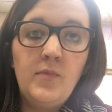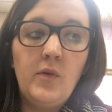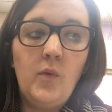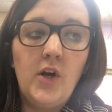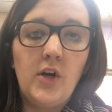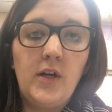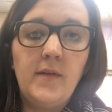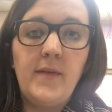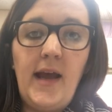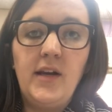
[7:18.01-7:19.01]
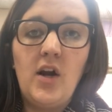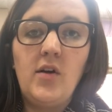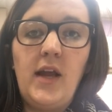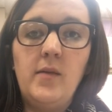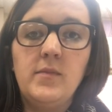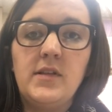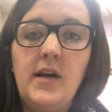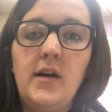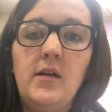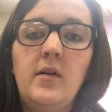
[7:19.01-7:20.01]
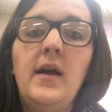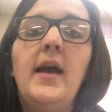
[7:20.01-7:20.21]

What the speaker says: We are going to end our games there.